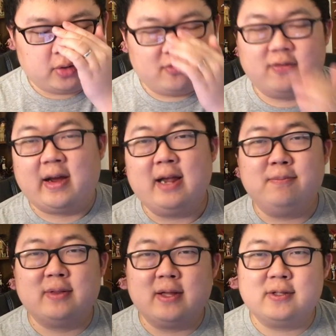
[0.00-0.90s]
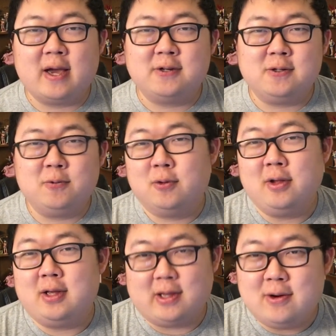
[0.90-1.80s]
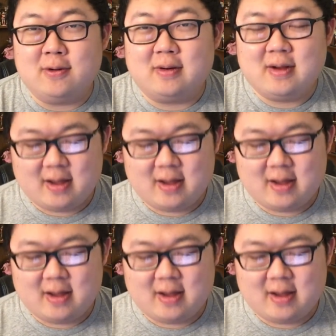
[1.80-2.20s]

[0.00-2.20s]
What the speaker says: and fight, but that's actually really cute.